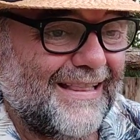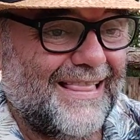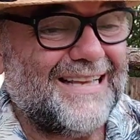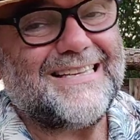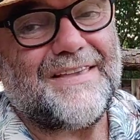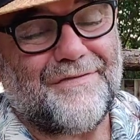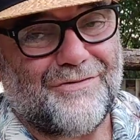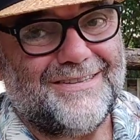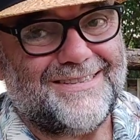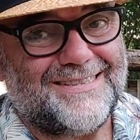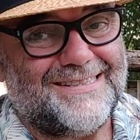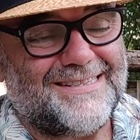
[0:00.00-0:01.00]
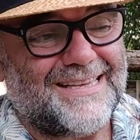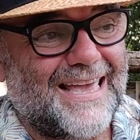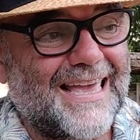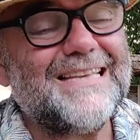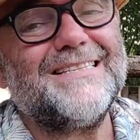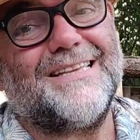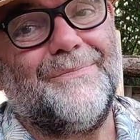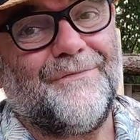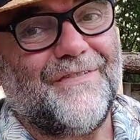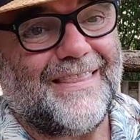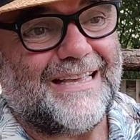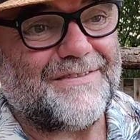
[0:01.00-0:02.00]
Let's say, for instance, it is
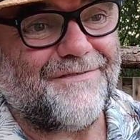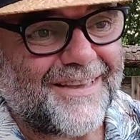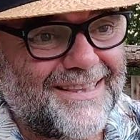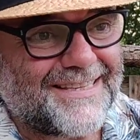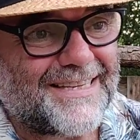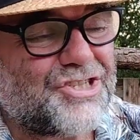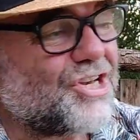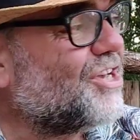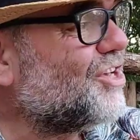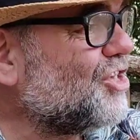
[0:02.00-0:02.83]
something that's vintage.